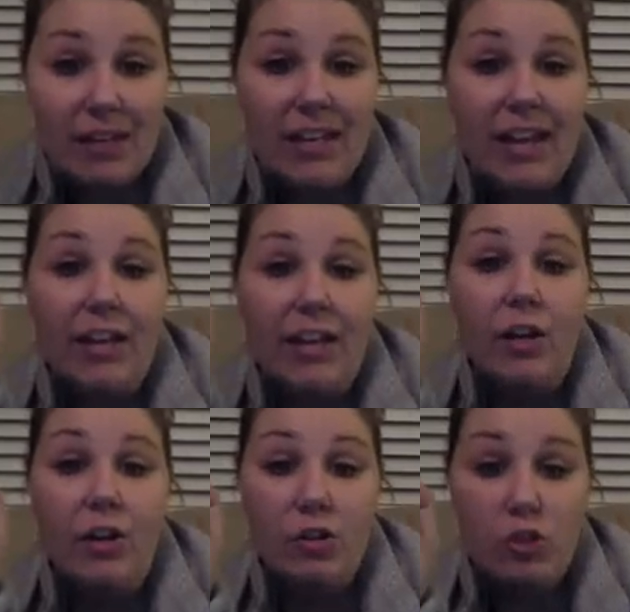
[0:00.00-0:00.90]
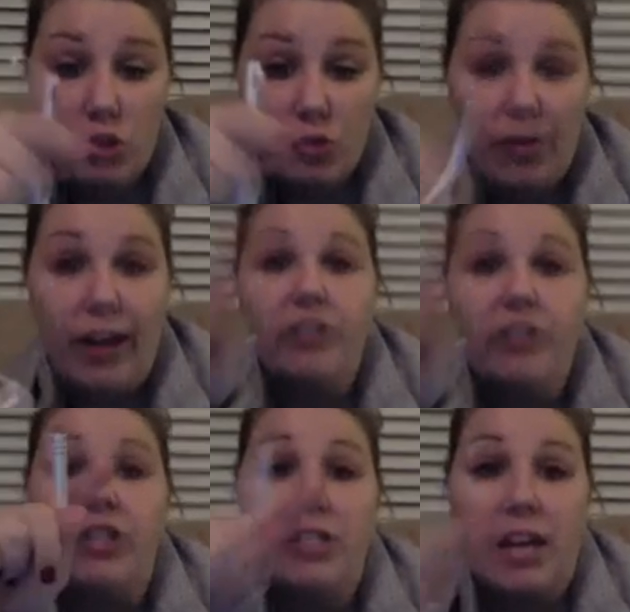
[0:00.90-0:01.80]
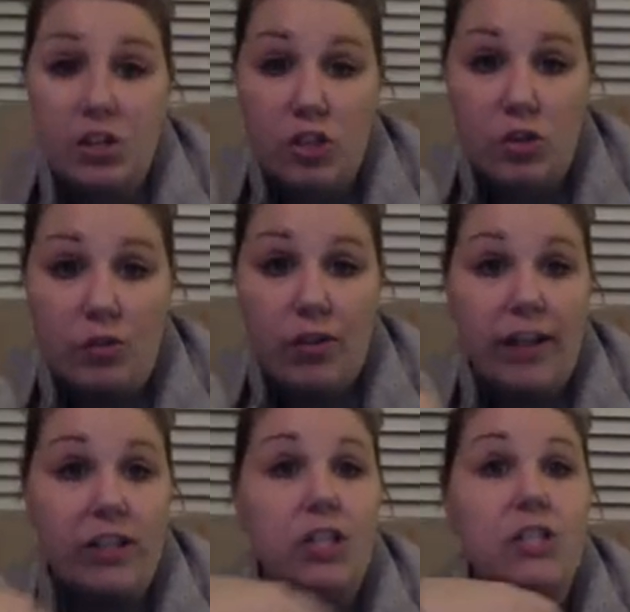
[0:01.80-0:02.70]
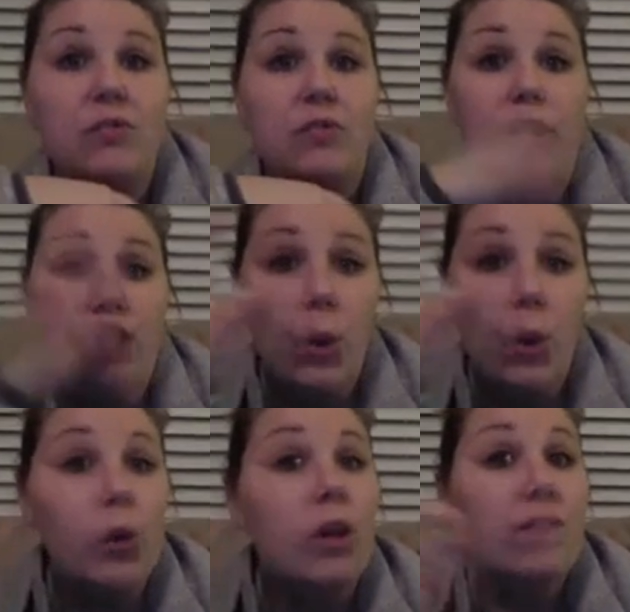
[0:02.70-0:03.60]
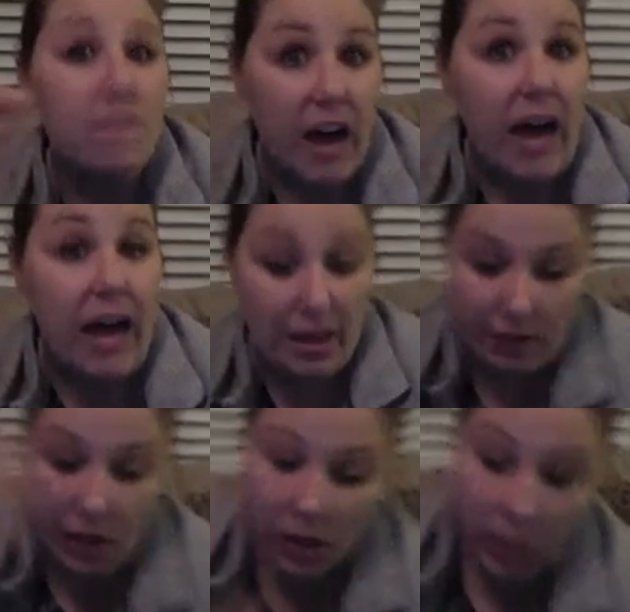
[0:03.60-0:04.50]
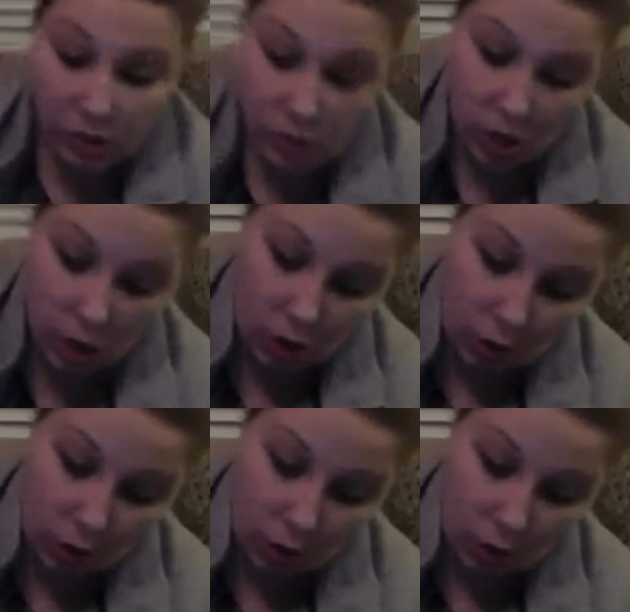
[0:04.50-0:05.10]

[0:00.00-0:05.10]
to get 2 factors and 2 factors for a total of 5. So